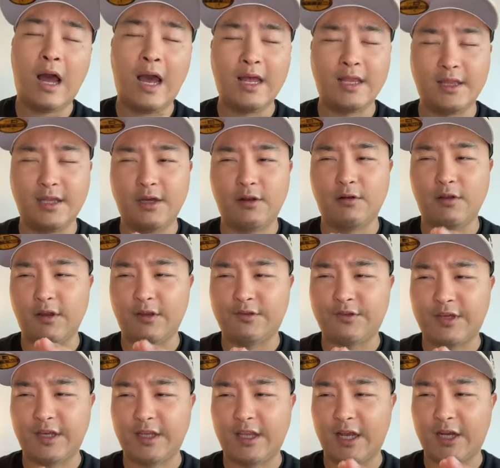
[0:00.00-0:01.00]
I literally
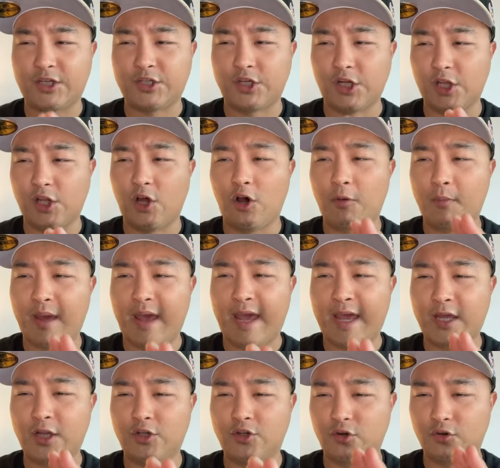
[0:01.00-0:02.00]
see like shalom
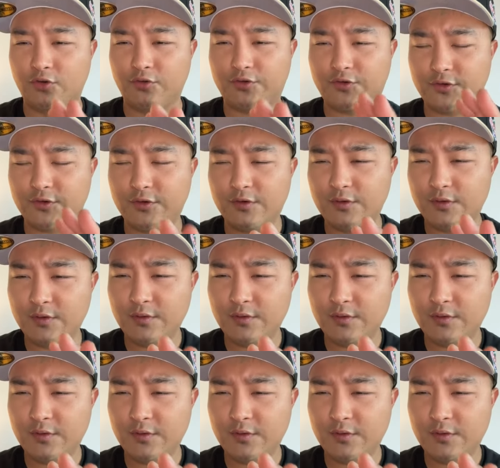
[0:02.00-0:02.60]
angels